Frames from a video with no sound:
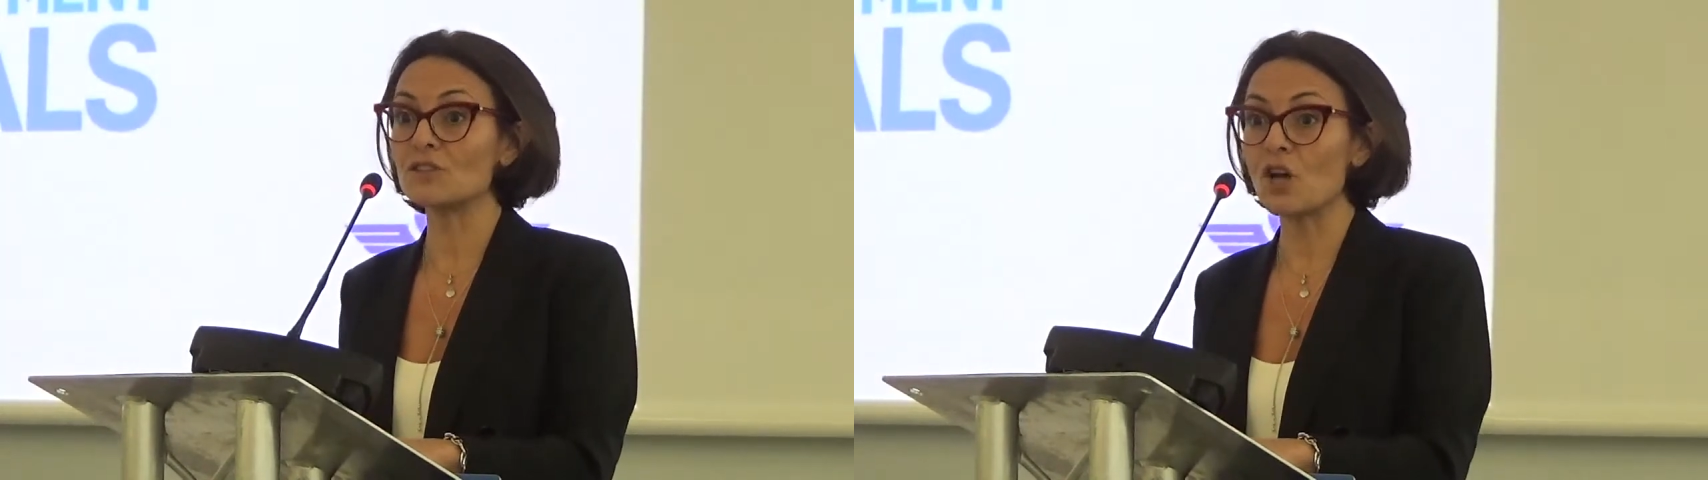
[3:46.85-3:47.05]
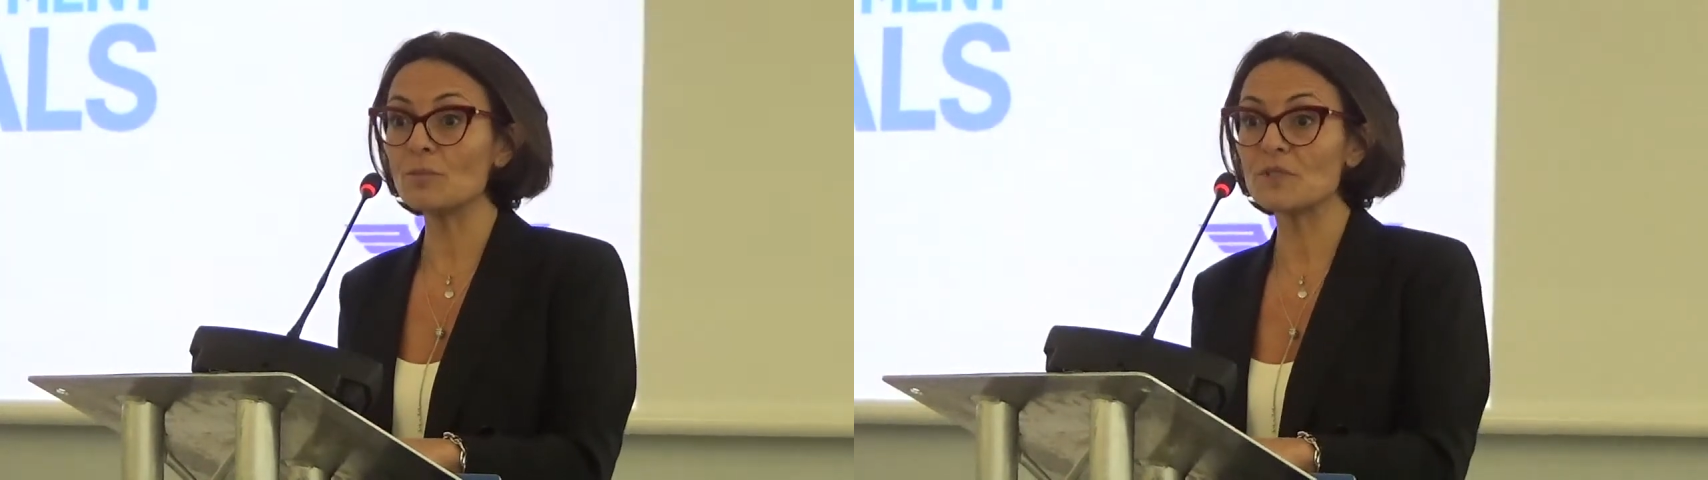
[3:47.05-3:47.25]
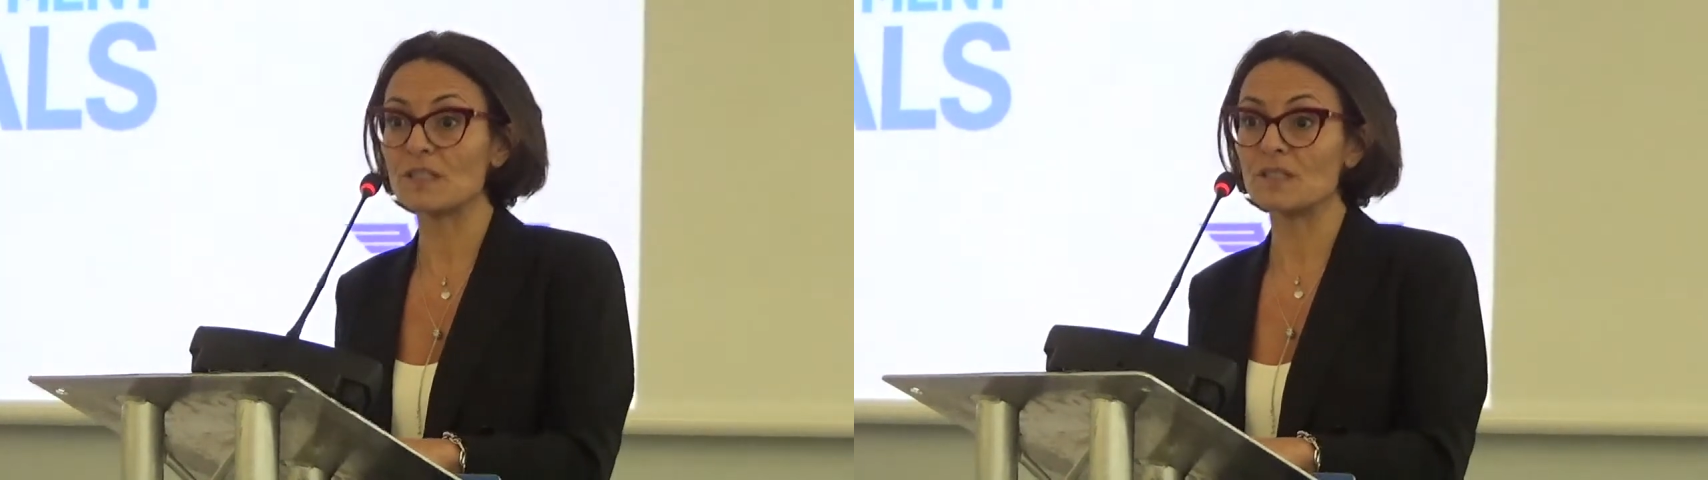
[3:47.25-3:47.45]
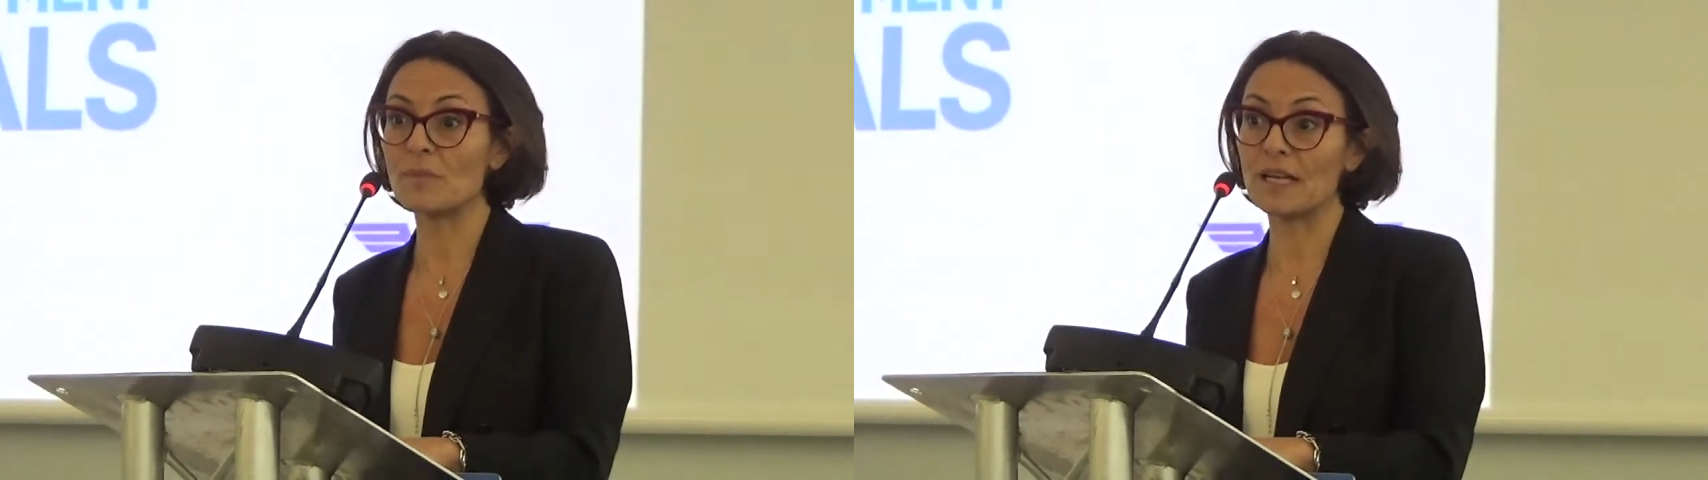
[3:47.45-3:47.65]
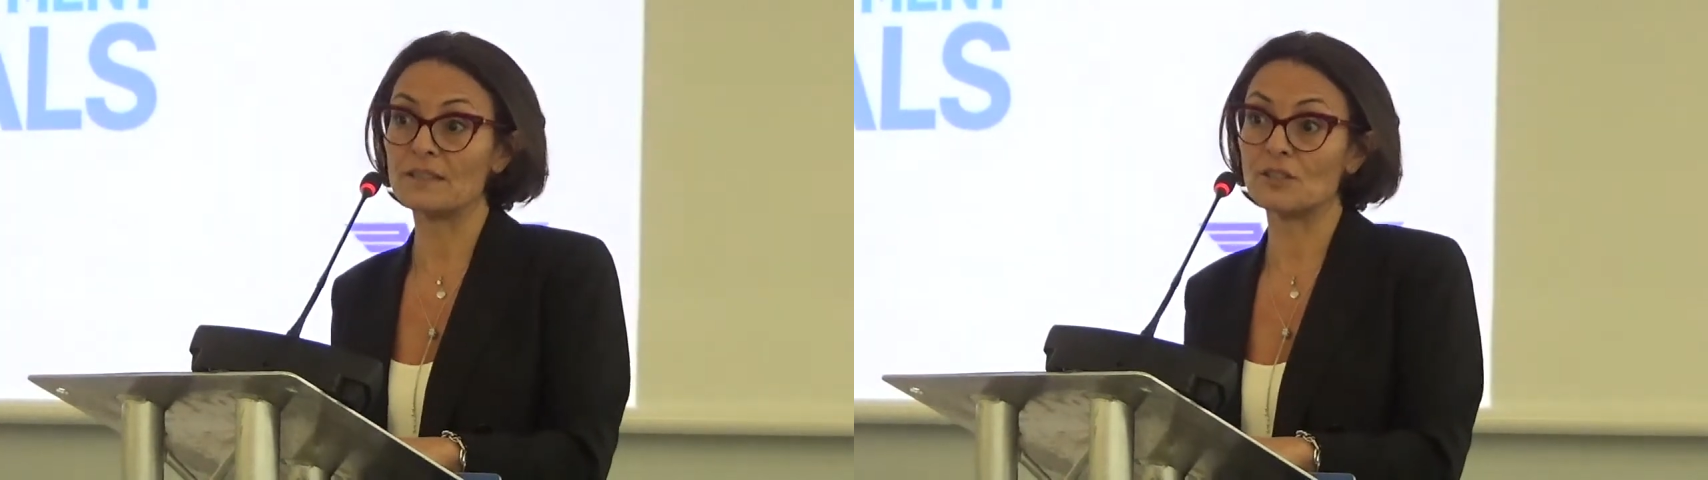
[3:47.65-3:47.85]

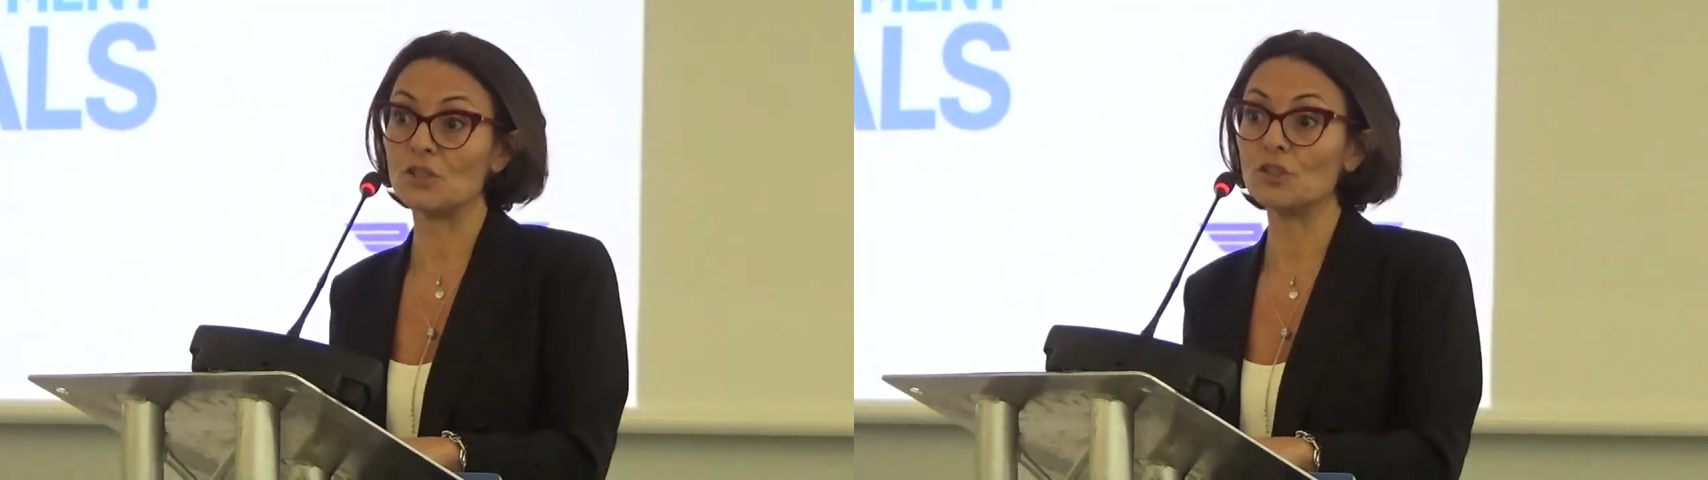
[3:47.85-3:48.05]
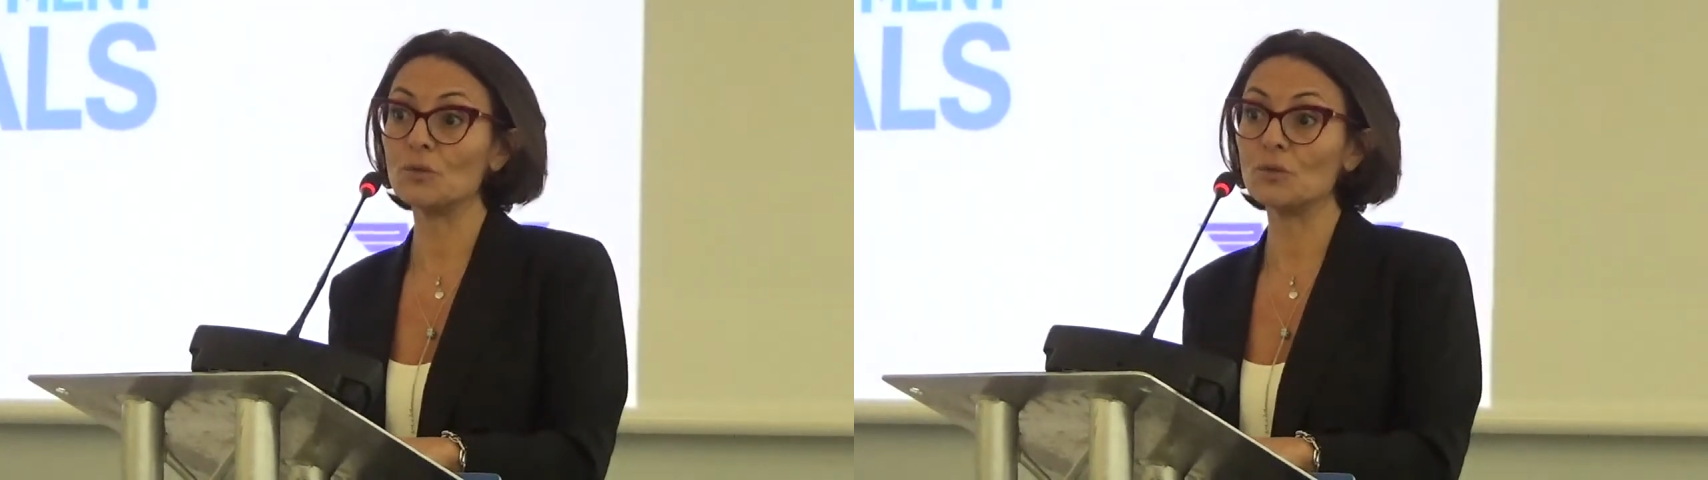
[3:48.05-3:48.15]
adopted by the